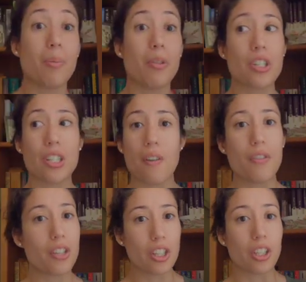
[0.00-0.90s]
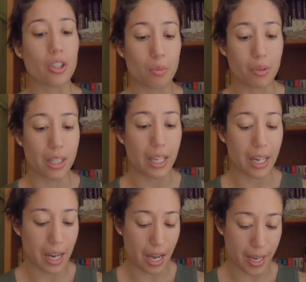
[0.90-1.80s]
up her stuff and she looks really
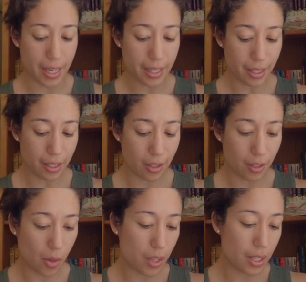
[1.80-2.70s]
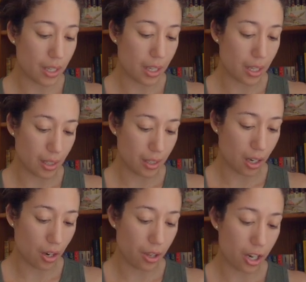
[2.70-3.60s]
nice. So this is
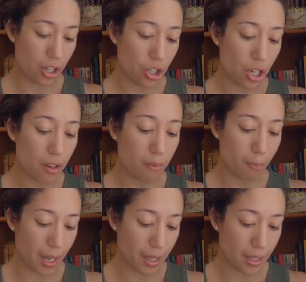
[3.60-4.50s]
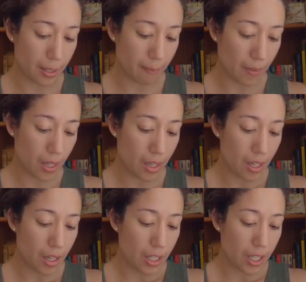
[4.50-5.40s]
on their Chief base,
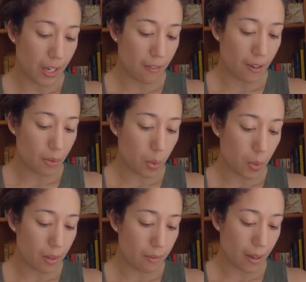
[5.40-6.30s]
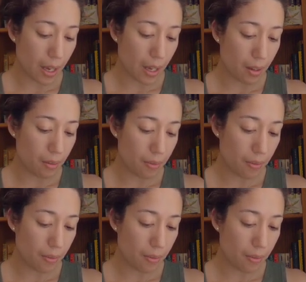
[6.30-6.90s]
75-25,